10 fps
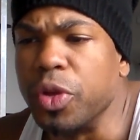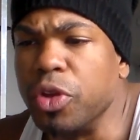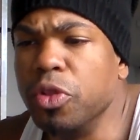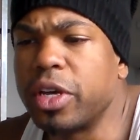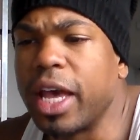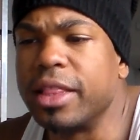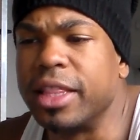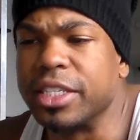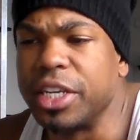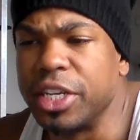When you look
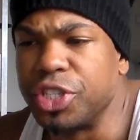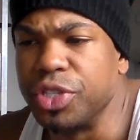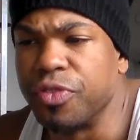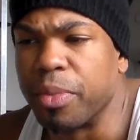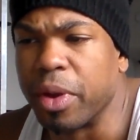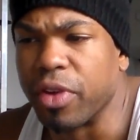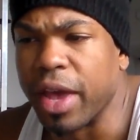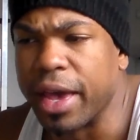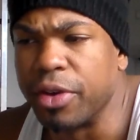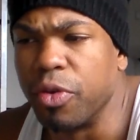at this issue from
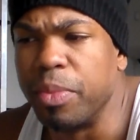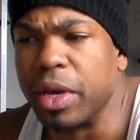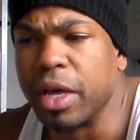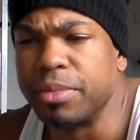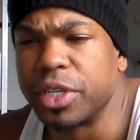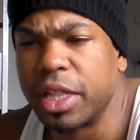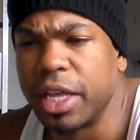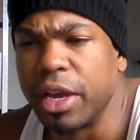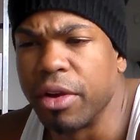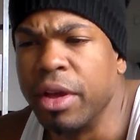every angle, it becomes
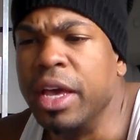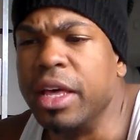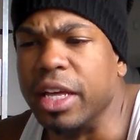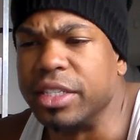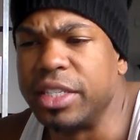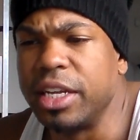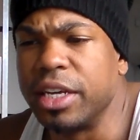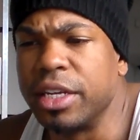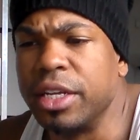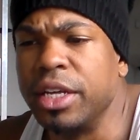clear that
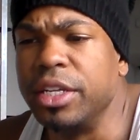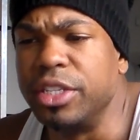Cena